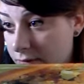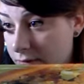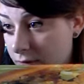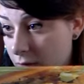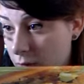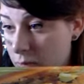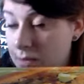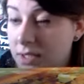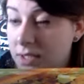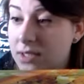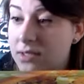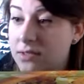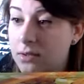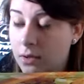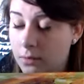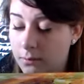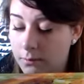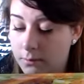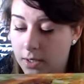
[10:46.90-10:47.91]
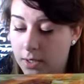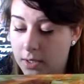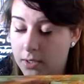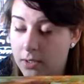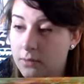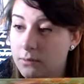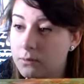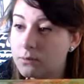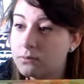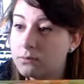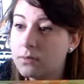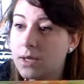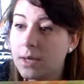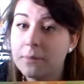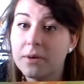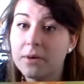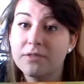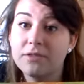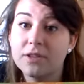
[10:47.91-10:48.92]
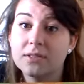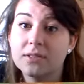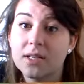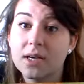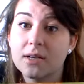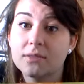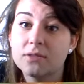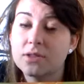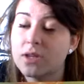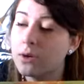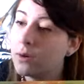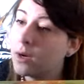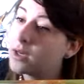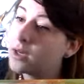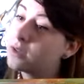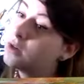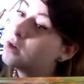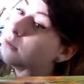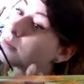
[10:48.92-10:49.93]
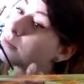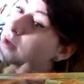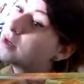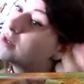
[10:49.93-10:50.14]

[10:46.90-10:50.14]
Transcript: falsies on me at my friend's house, so I can't put